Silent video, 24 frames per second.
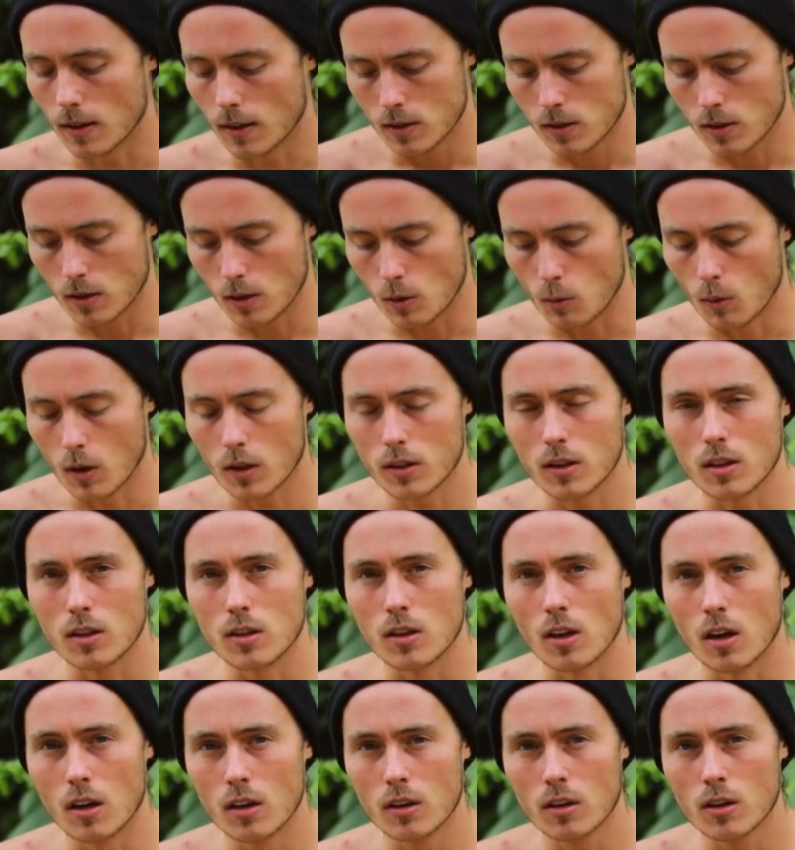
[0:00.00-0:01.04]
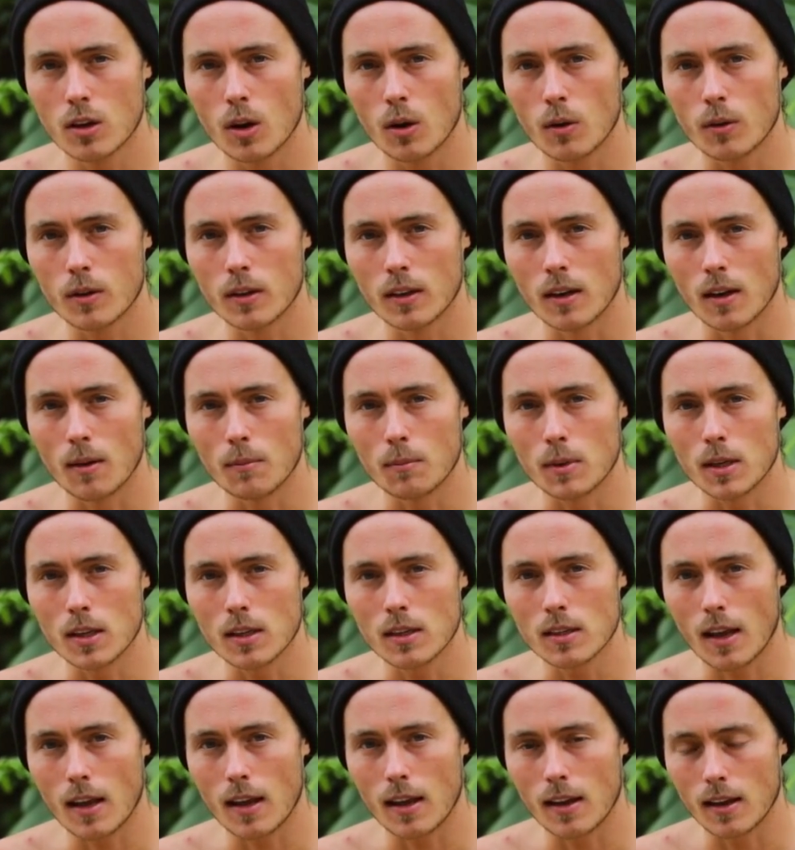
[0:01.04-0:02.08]
So you want the young coconut
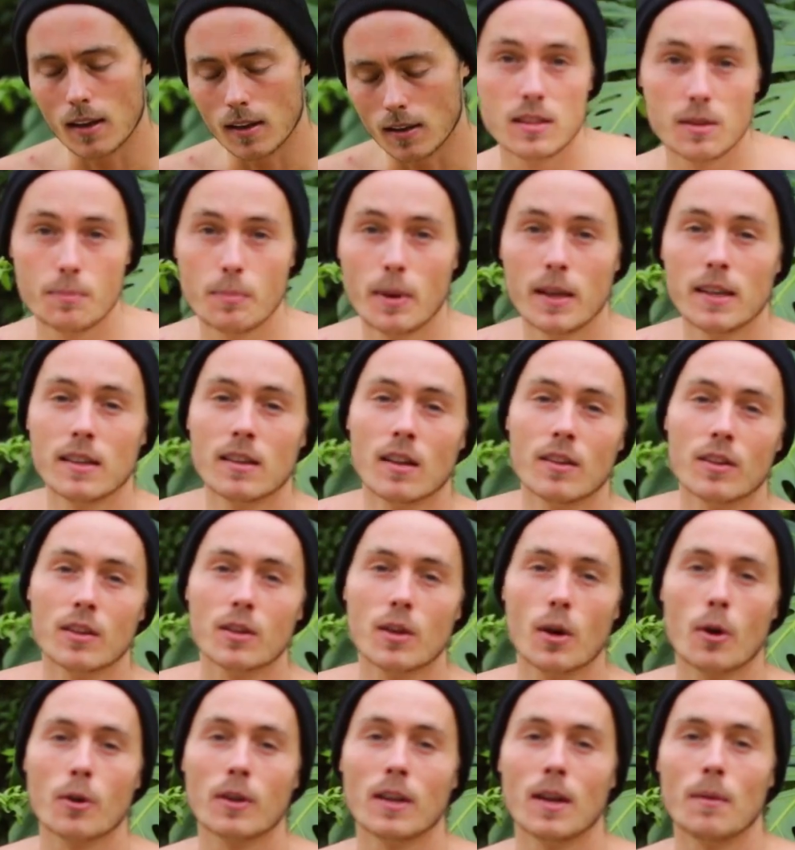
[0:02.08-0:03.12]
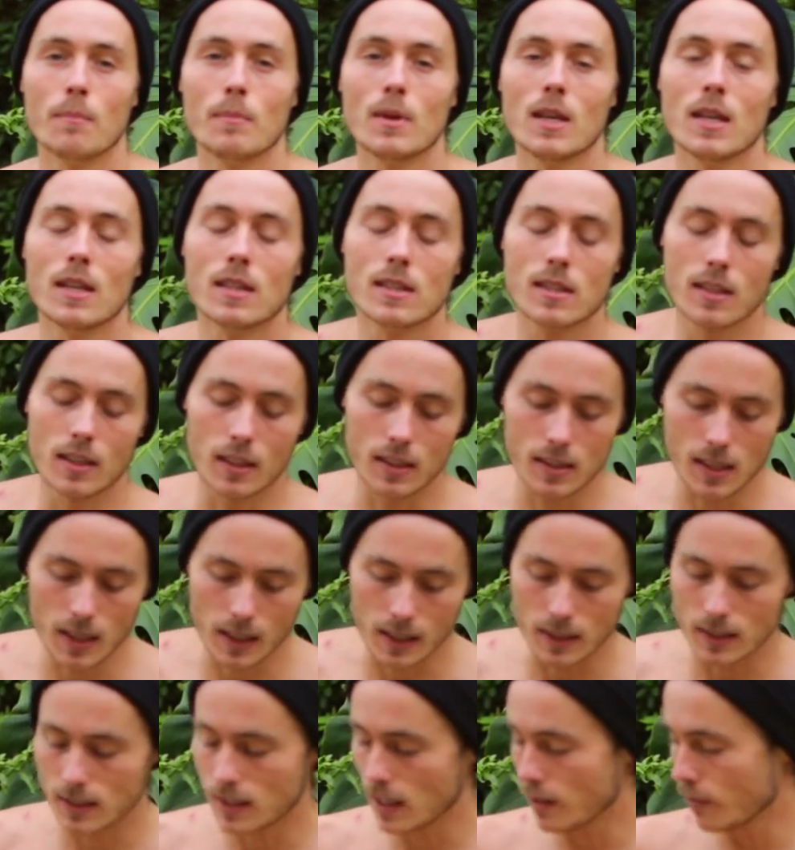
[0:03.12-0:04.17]
meat, and depending on the coconut meat, it's gonna take
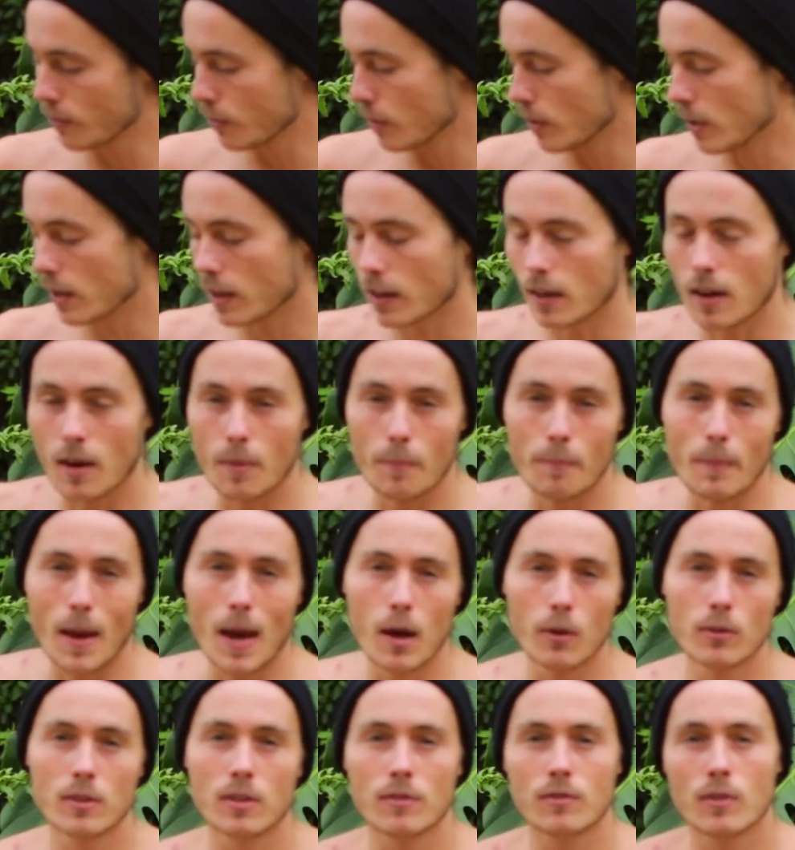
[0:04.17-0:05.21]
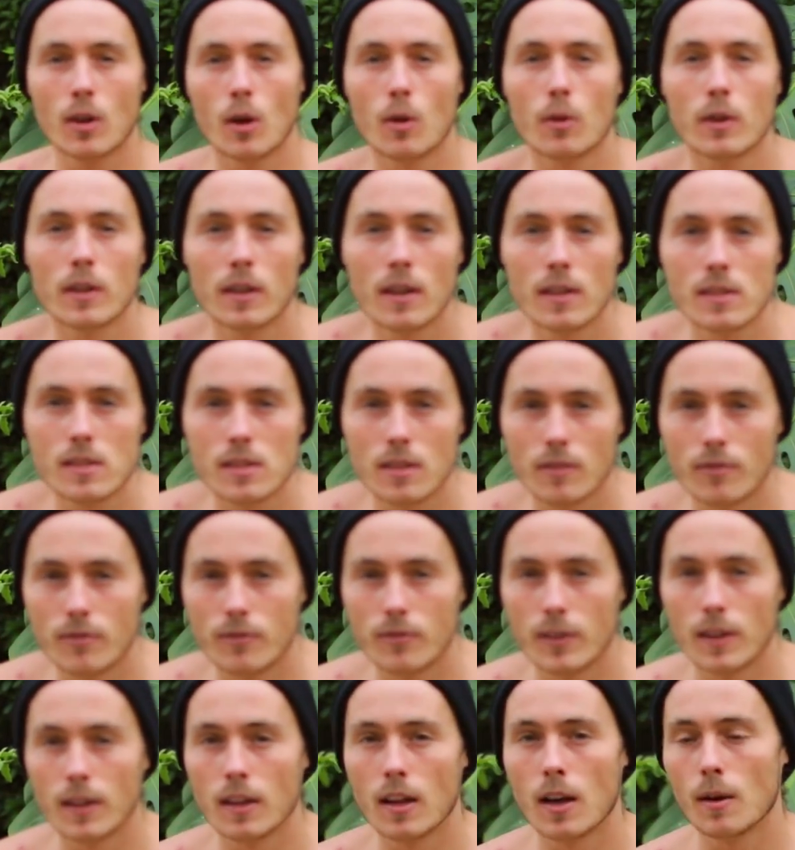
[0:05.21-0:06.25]
a differing amount of coconuts to
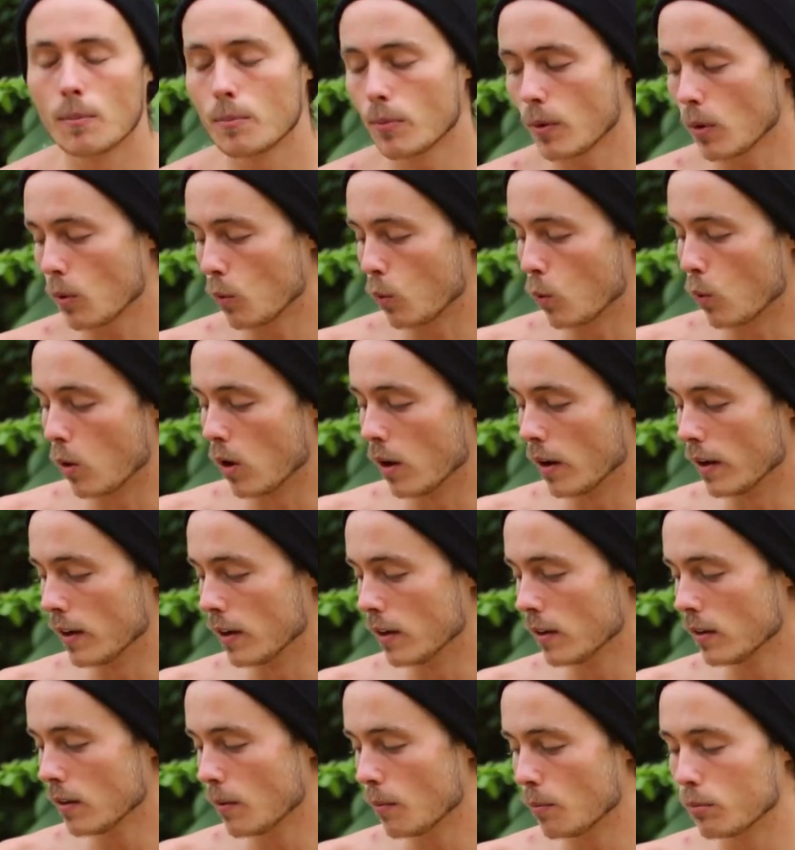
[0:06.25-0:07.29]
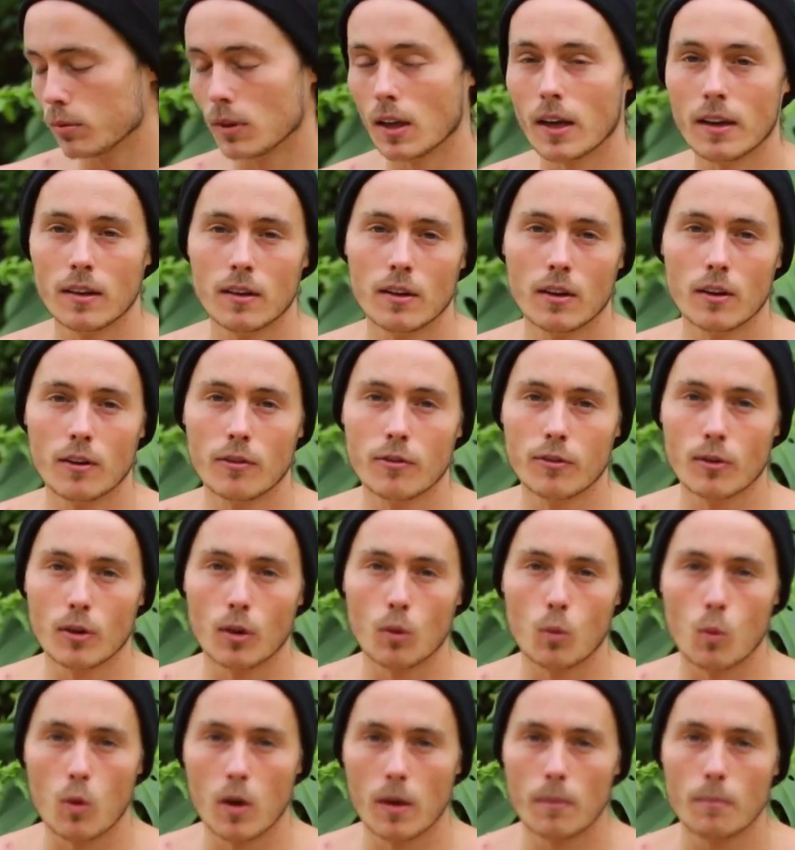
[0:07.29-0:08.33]
fill up one blender for
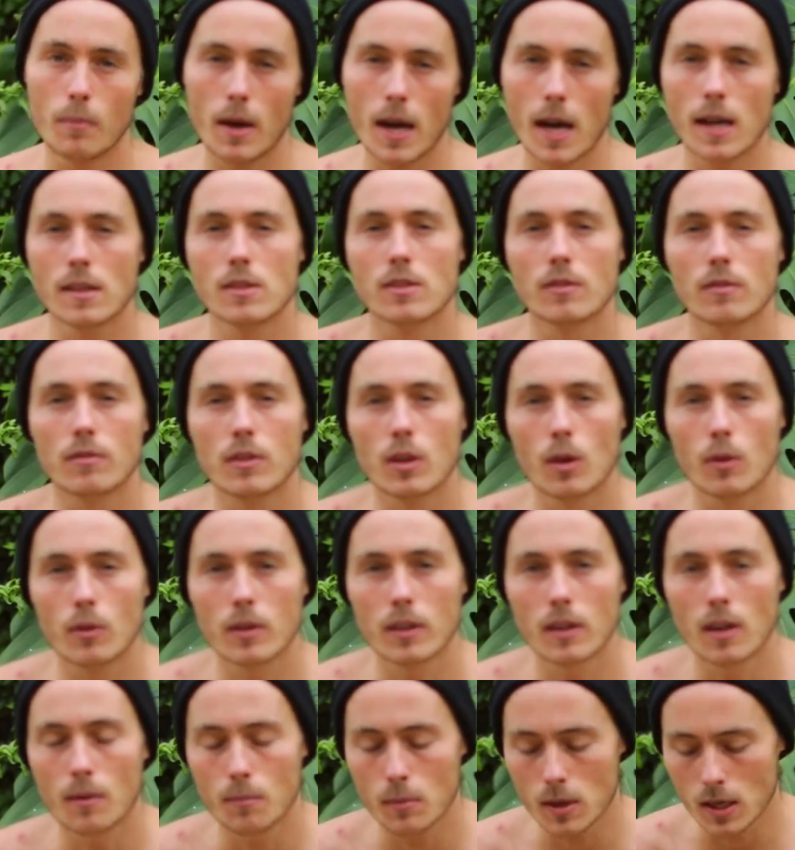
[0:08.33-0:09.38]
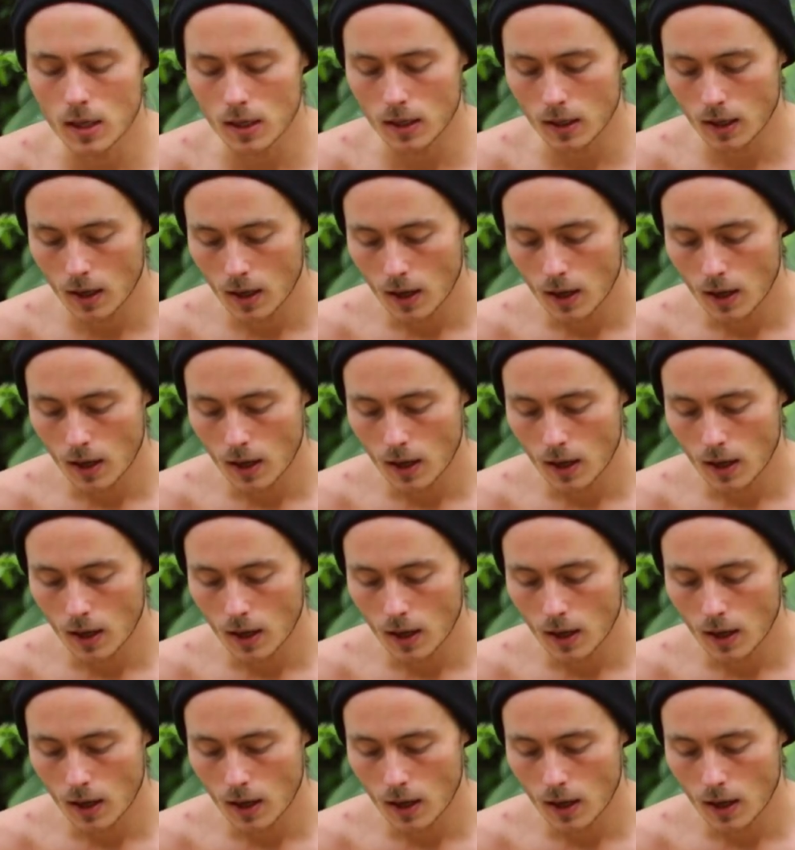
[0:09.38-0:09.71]
one batch of coconut meat.